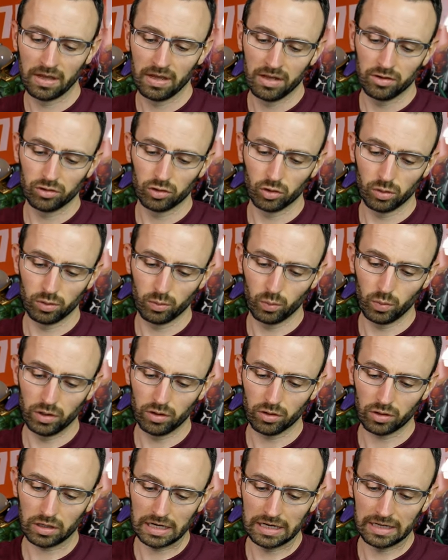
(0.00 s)
so it
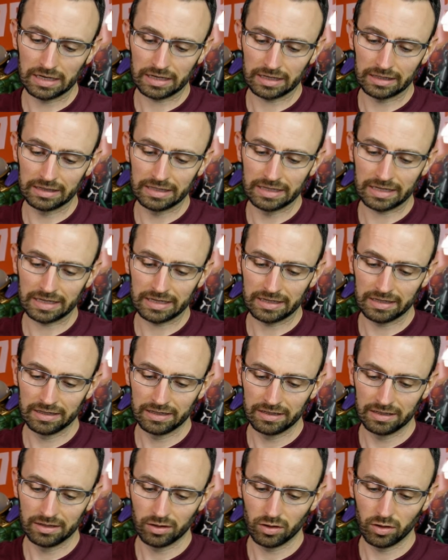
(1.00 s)
will kind of click
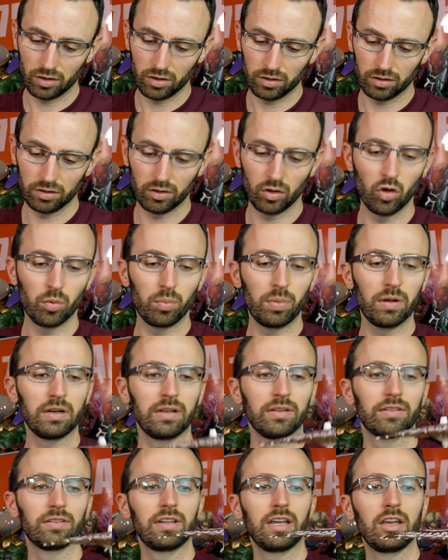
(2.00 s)
open
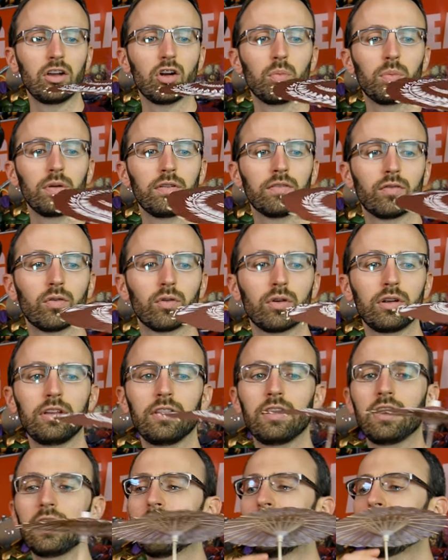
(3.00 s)
and stay open for you
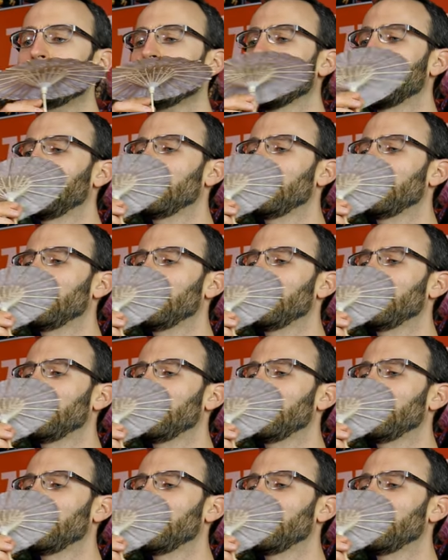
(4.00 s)
there.